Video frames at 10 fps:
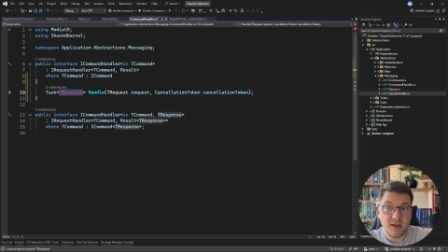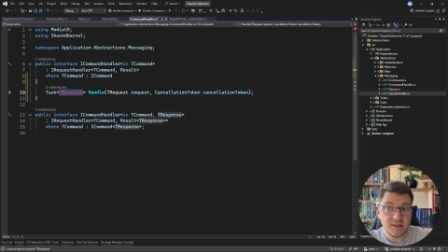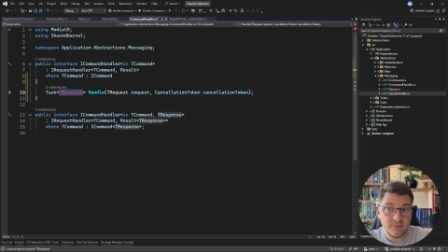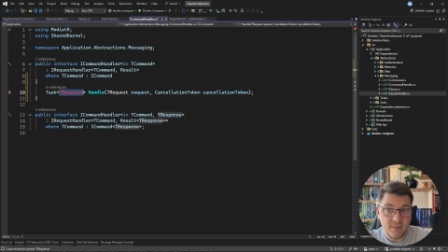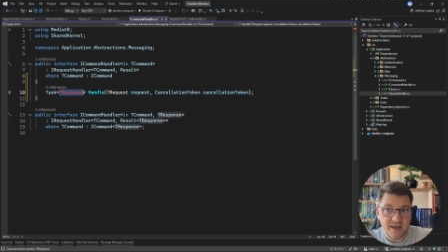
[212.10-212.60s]

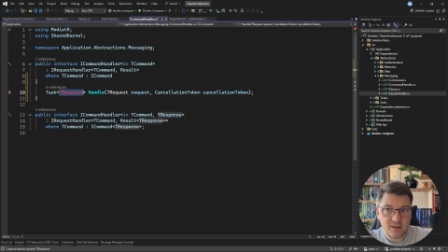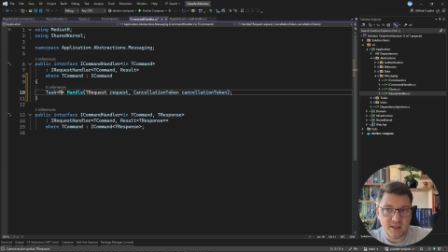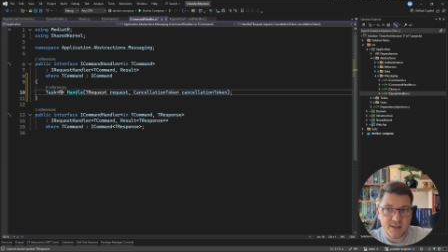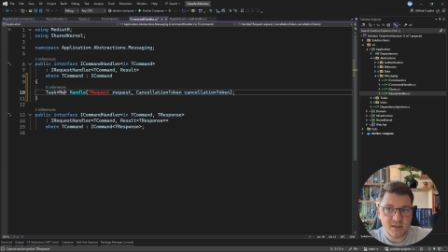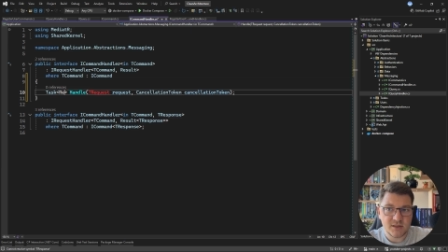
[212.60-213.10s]
but in my
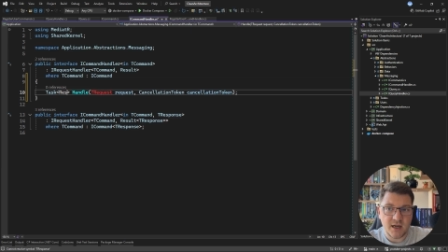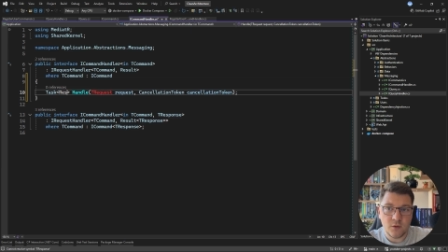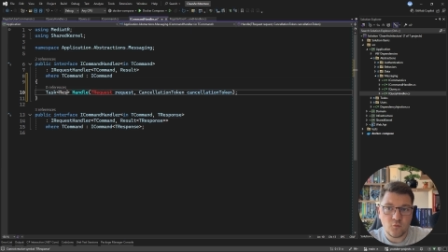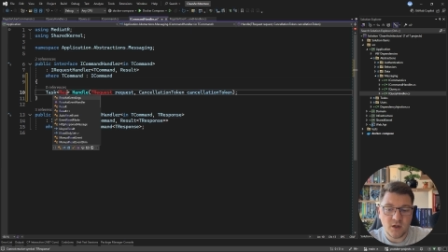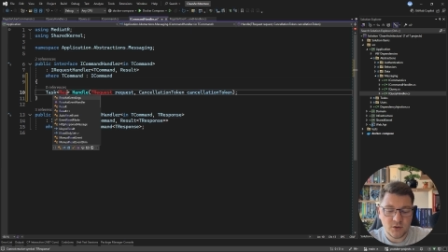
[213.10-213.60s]
case,
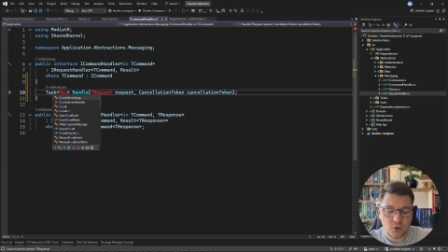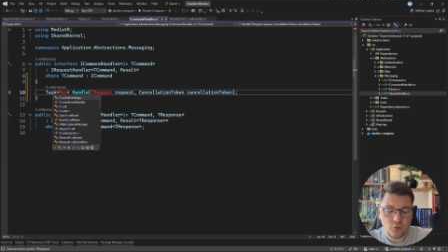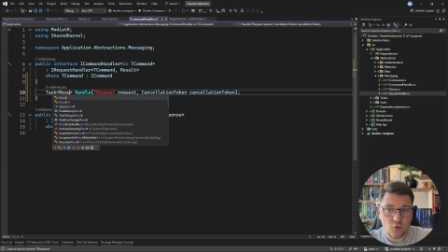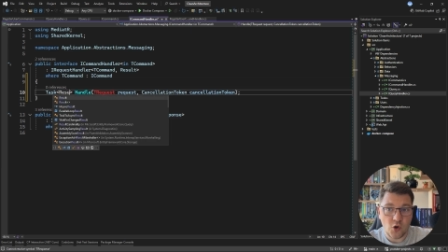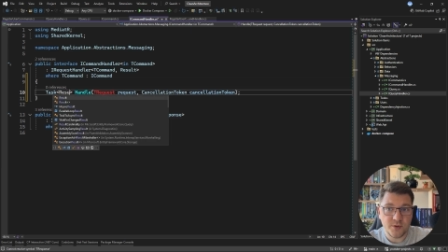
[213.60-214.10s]
I want
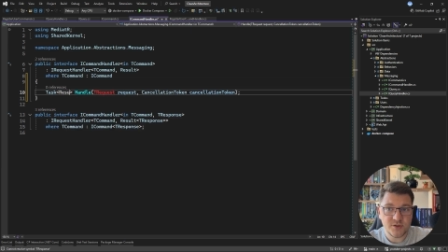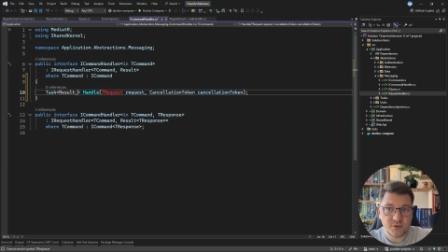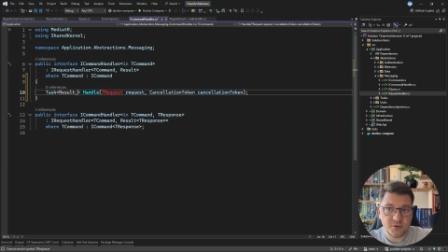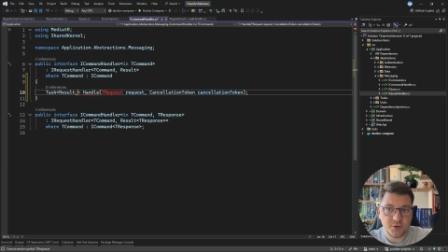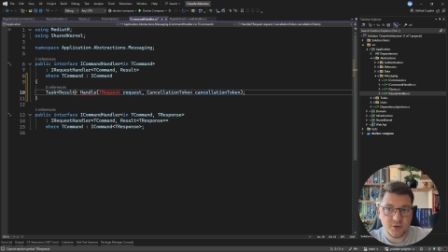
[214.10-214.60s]
to always
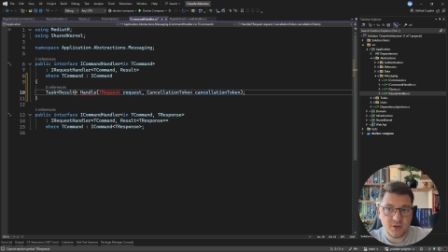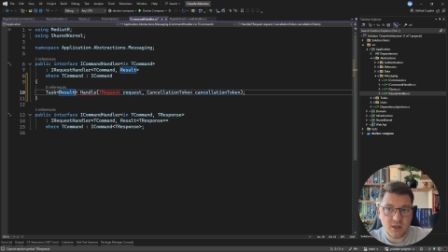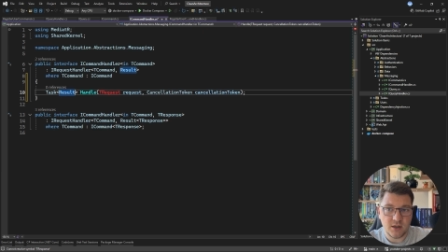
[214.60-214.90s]
return